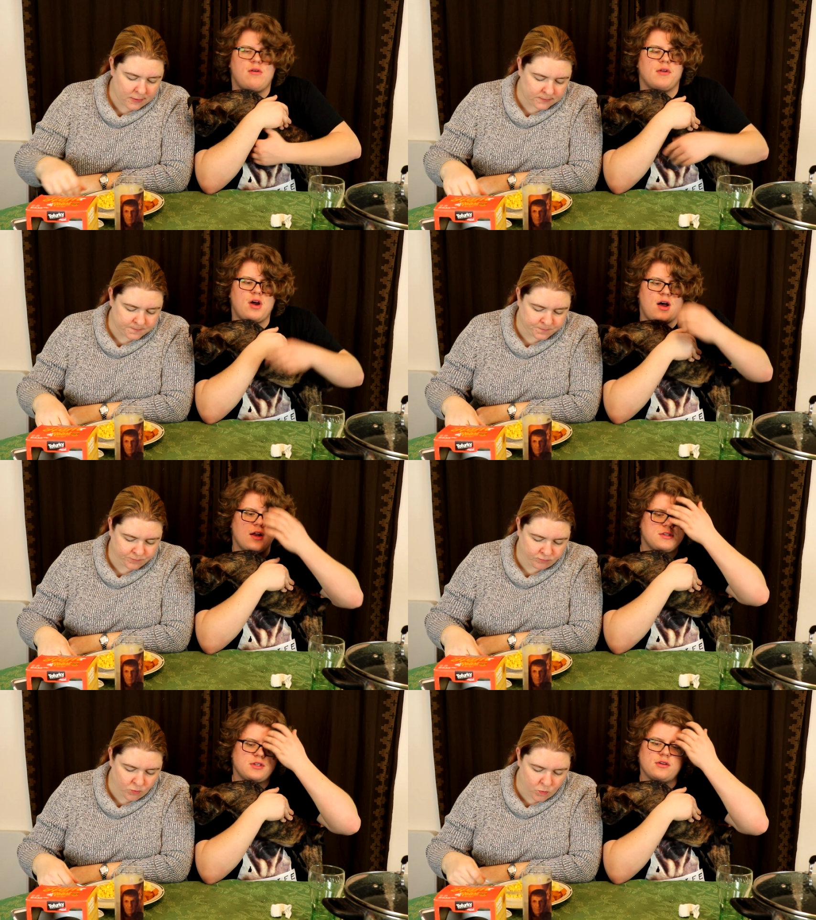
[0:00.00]

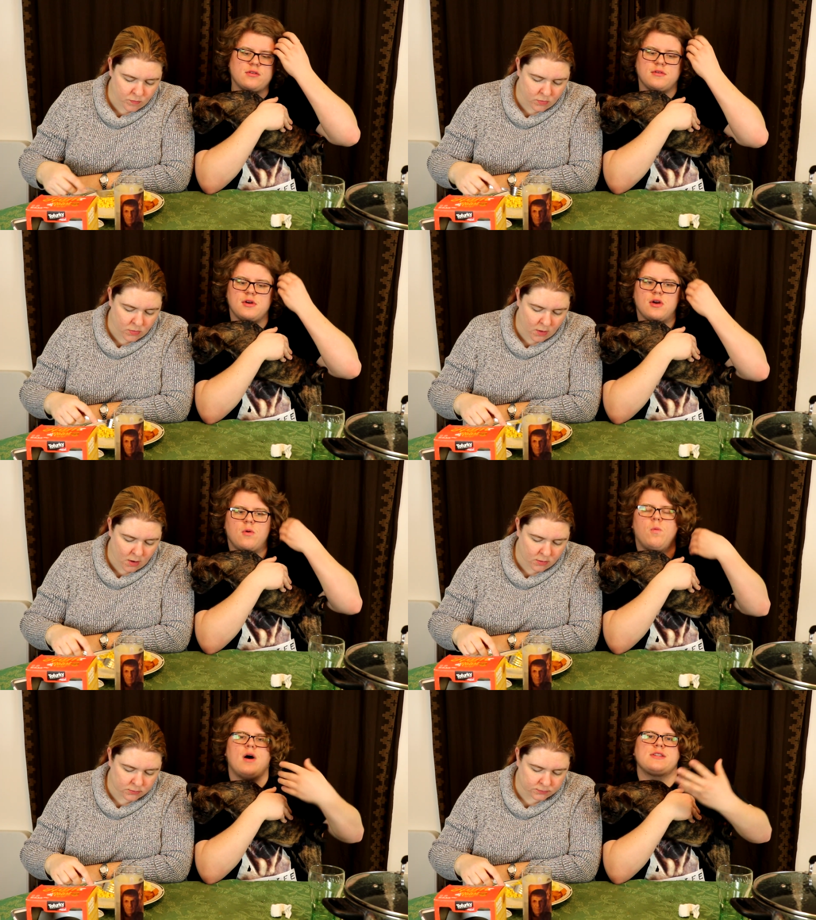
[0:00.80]
Speaker 1: on to
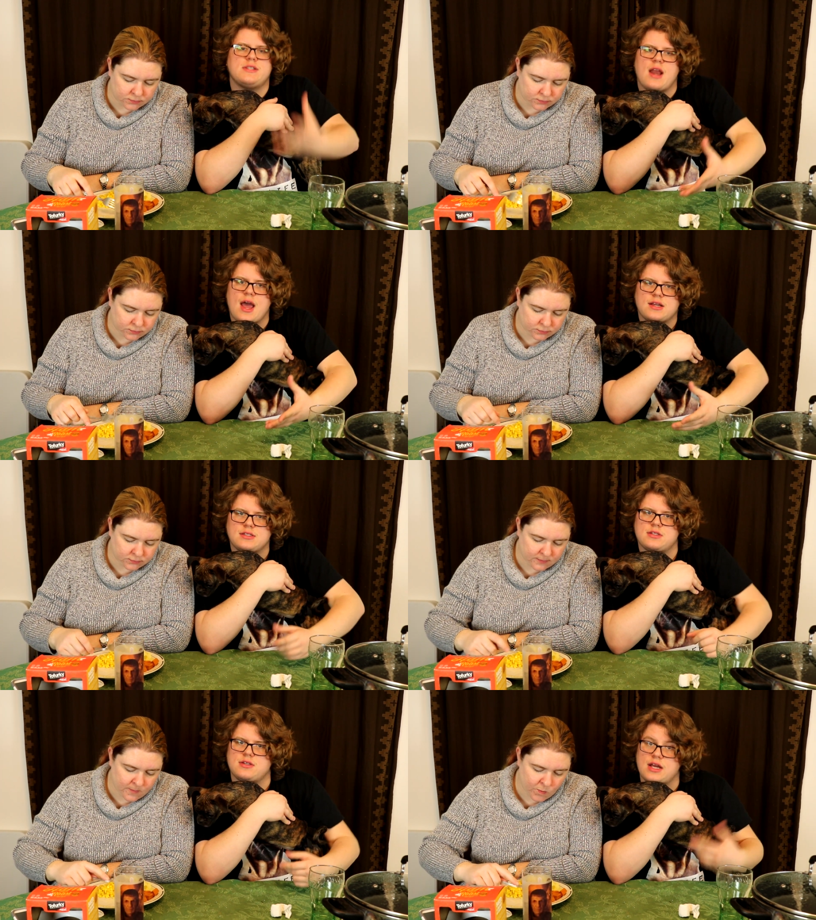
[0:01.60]
what's
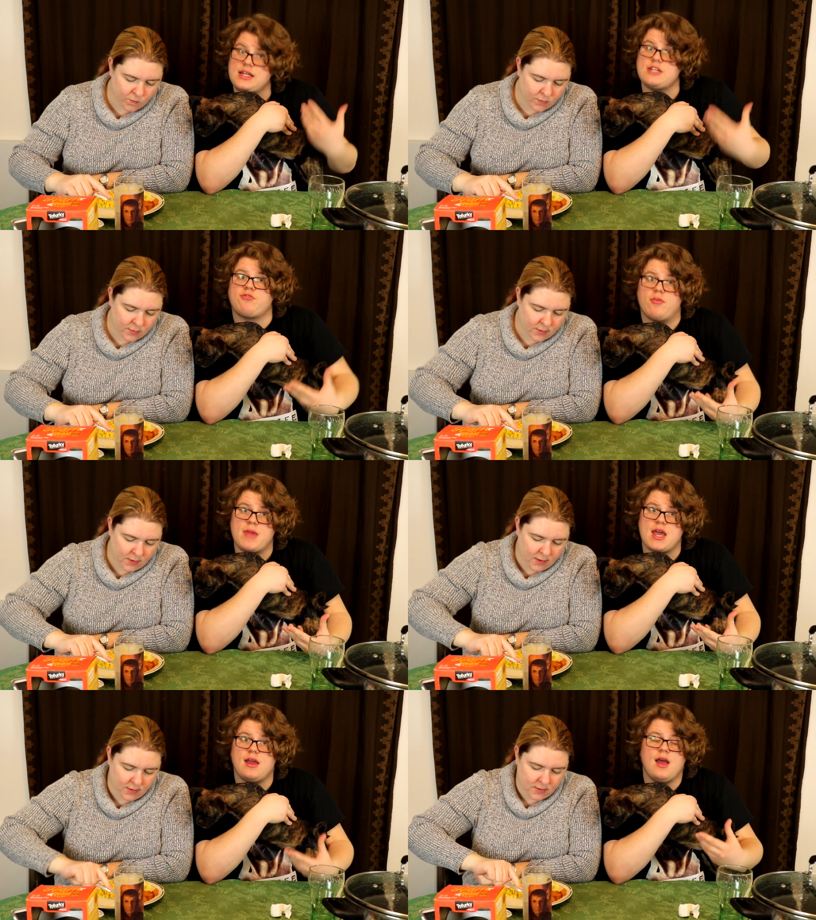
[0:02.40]
next. At least for
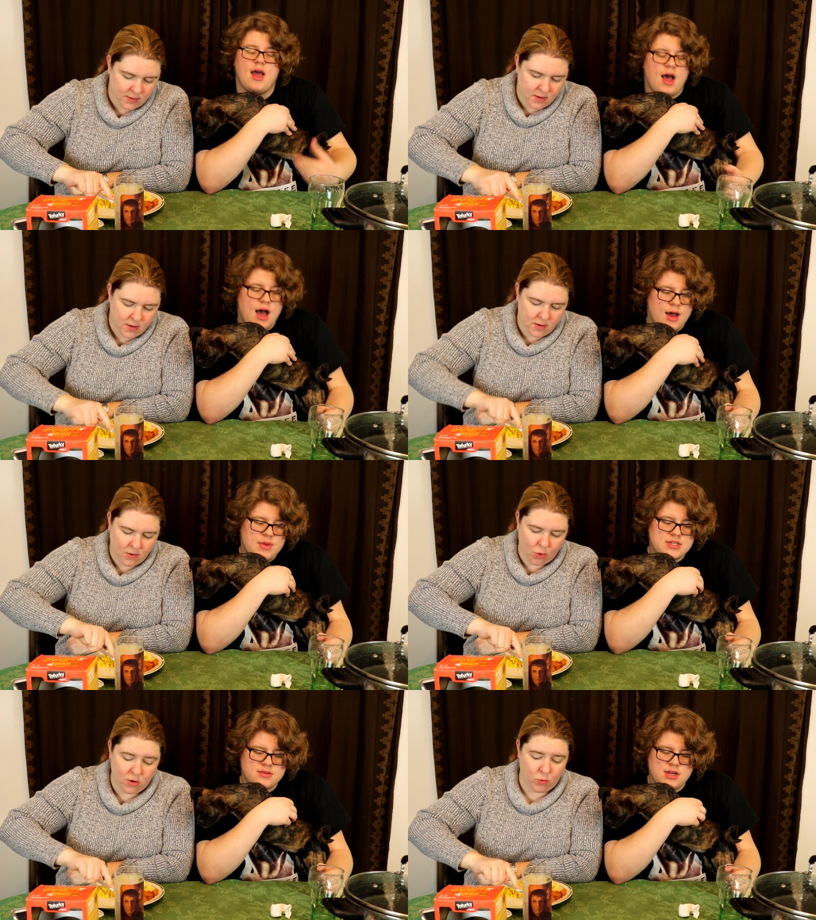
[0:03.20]
me,
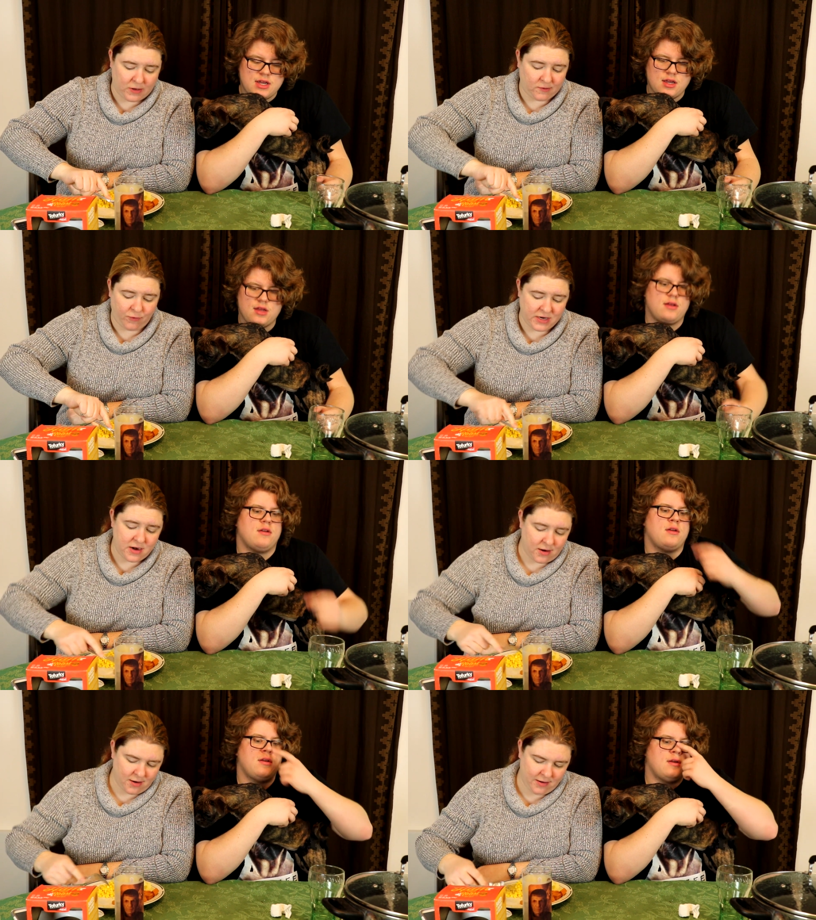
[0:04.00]
Speaker 2: or what's for
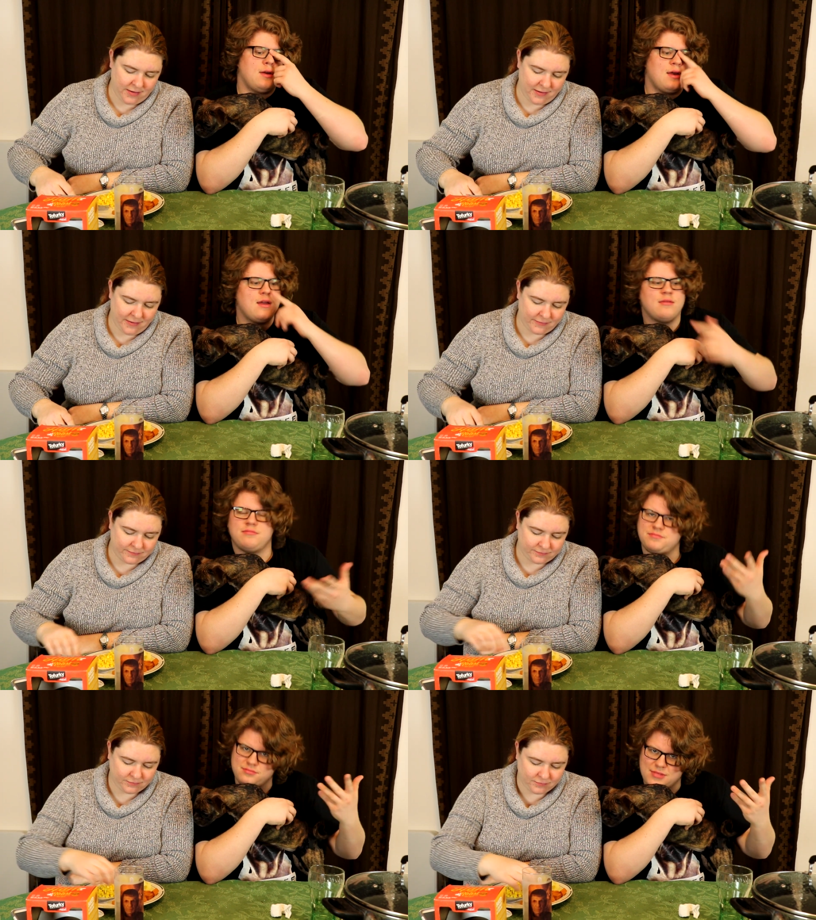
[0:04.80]
dinner.
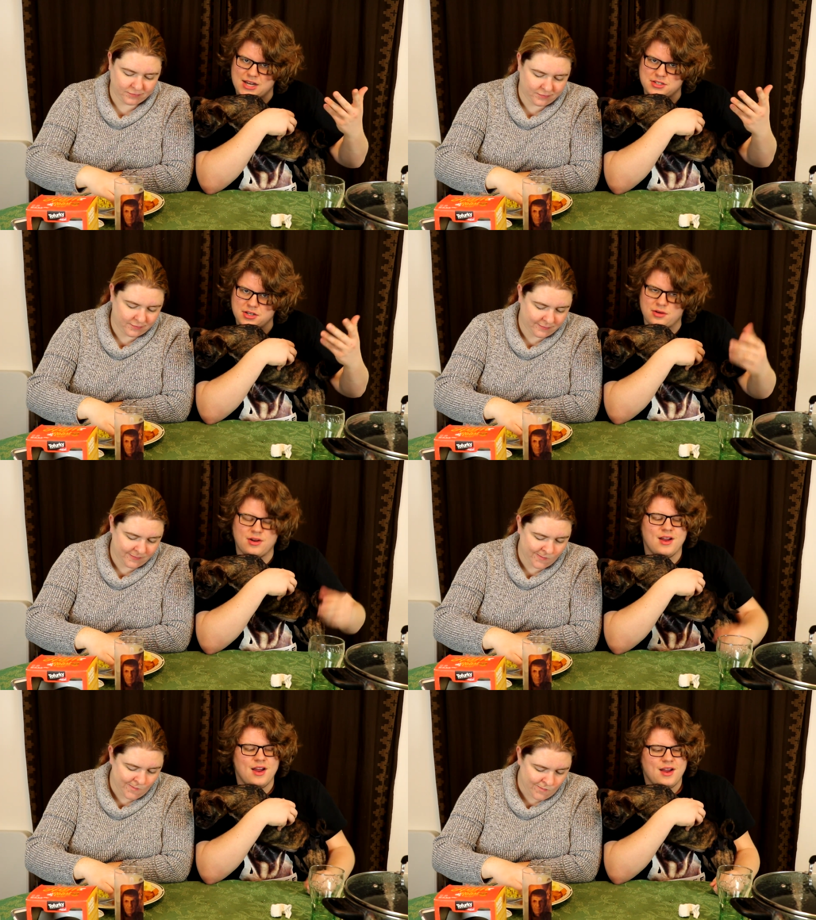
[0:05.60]
Speaker 1: That
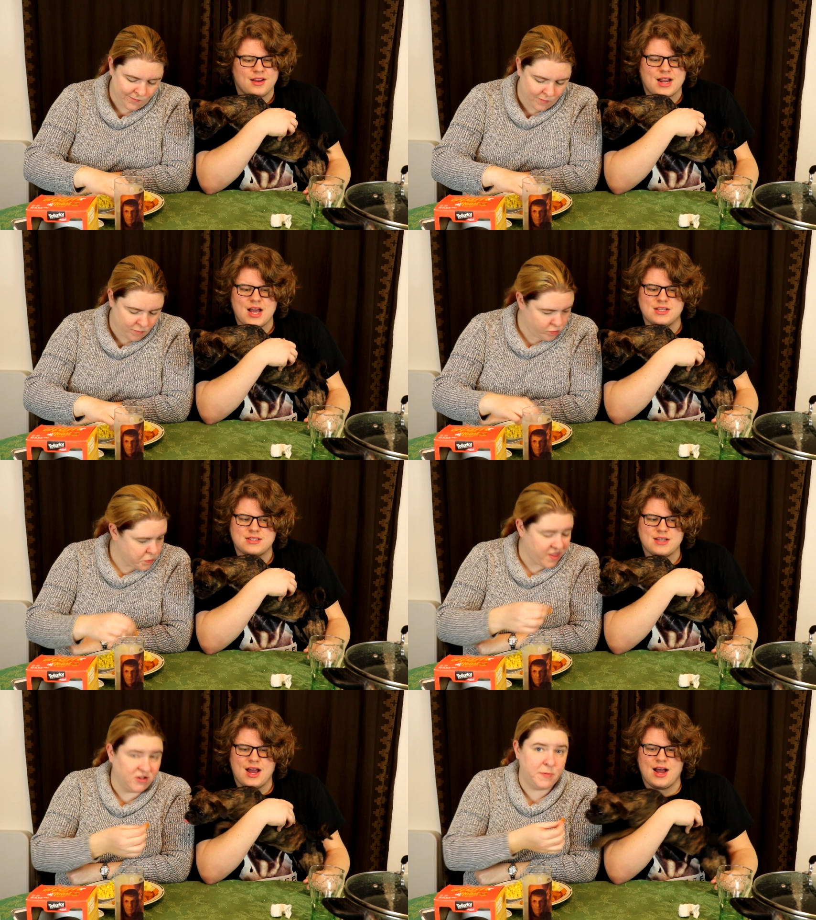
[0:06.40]
too,
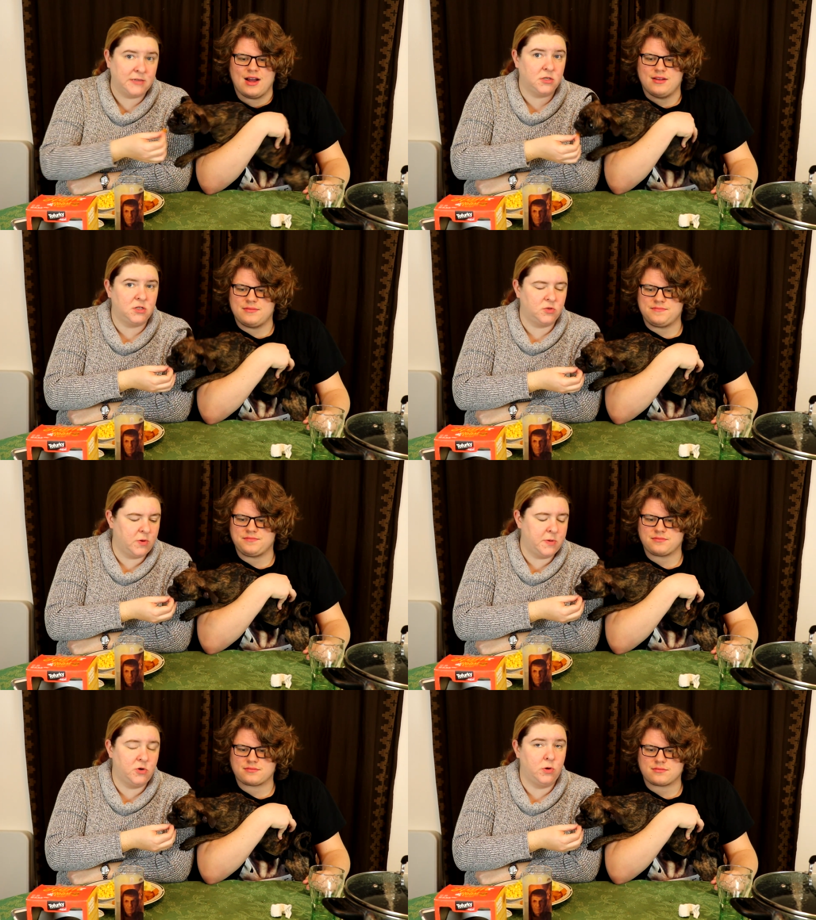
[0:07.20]
because
Speaker 2: especially since
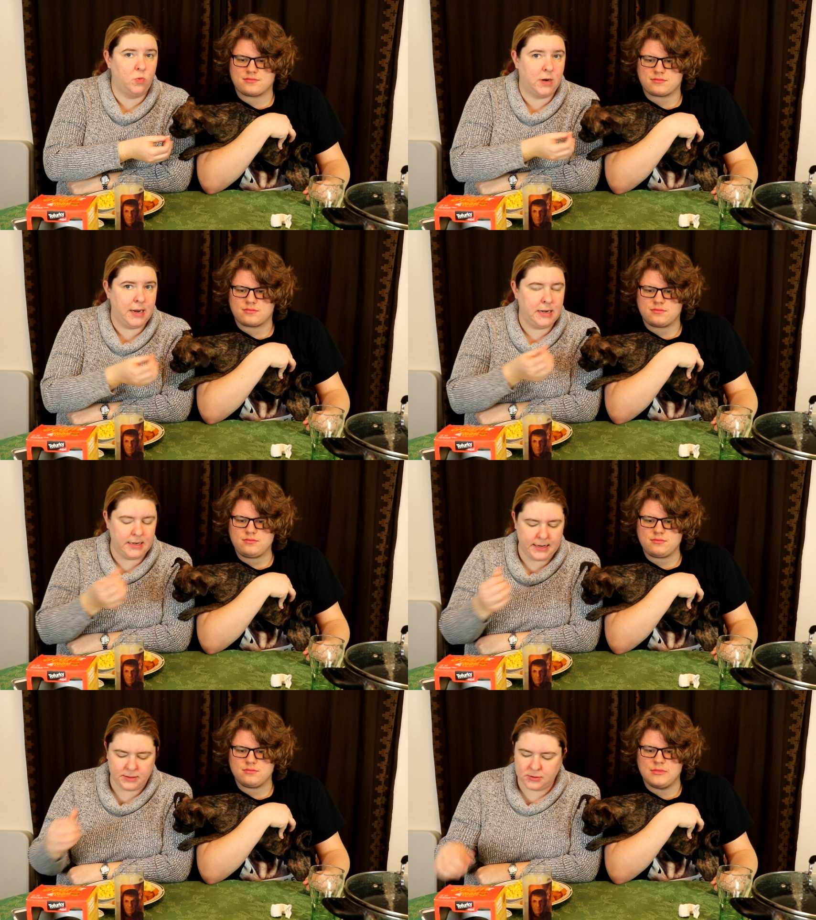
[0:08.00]
we've been doing what I ate in
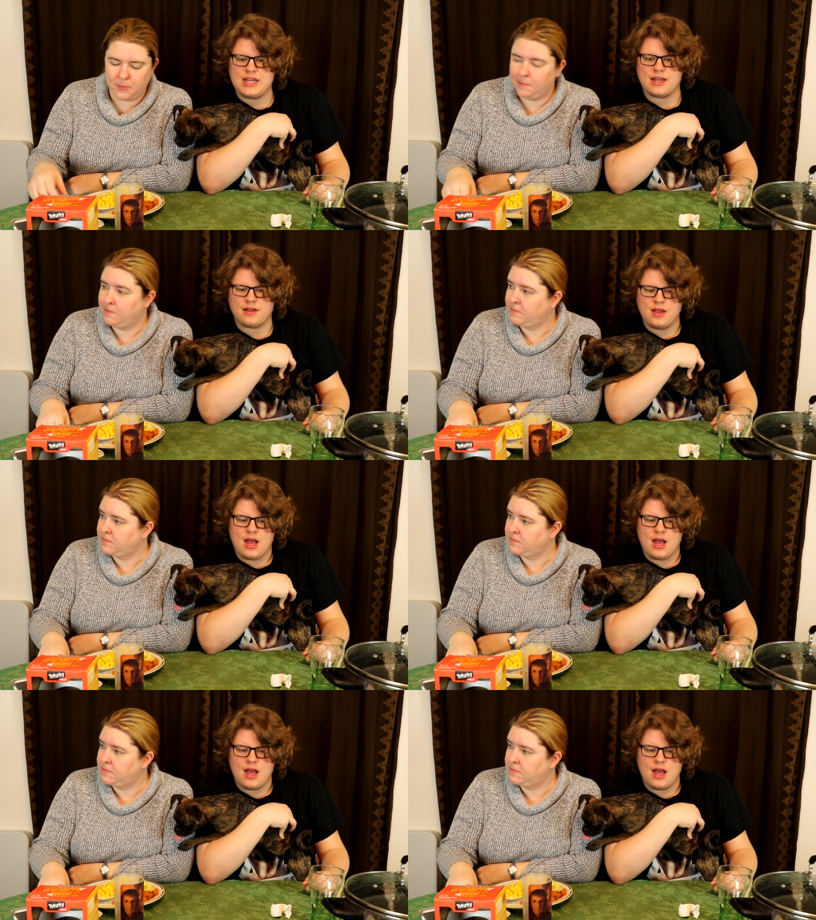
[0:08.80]
a day.
Speaker 1: Yeah.